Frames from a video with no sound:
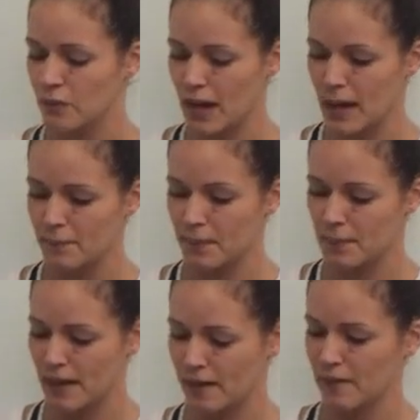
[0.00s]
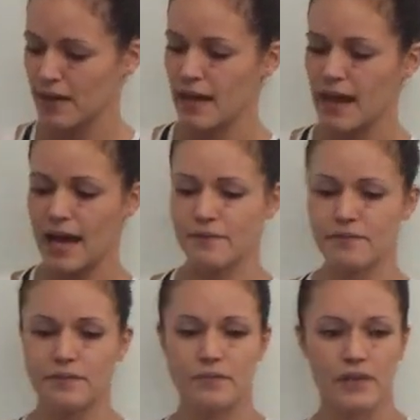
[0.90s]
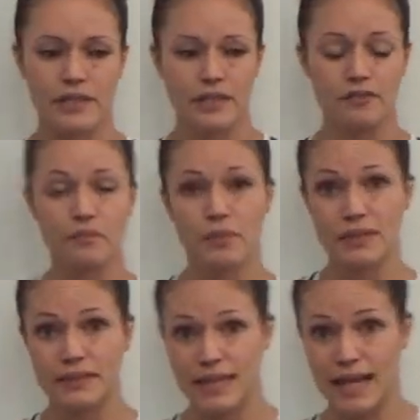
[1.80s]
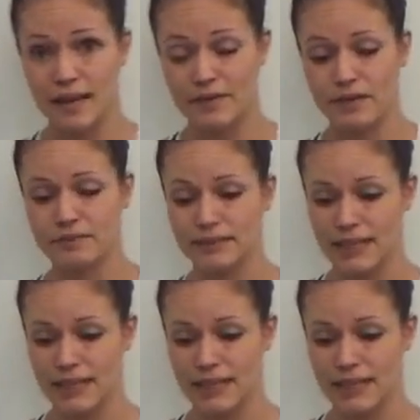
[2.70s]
wrap about half of what you put down every